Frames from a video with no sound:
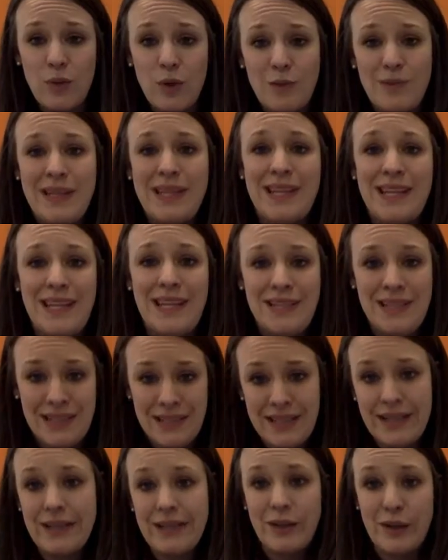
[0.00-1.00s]
would be the
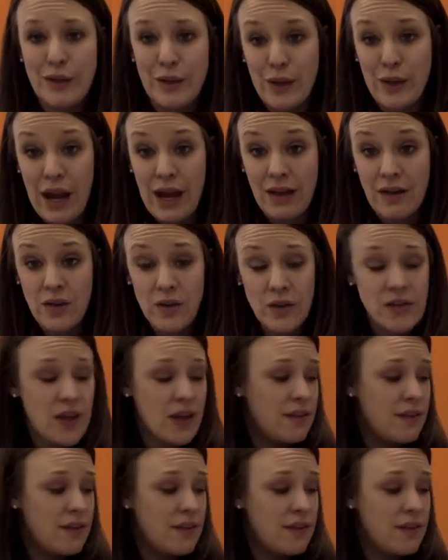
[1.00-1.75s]
interior angles,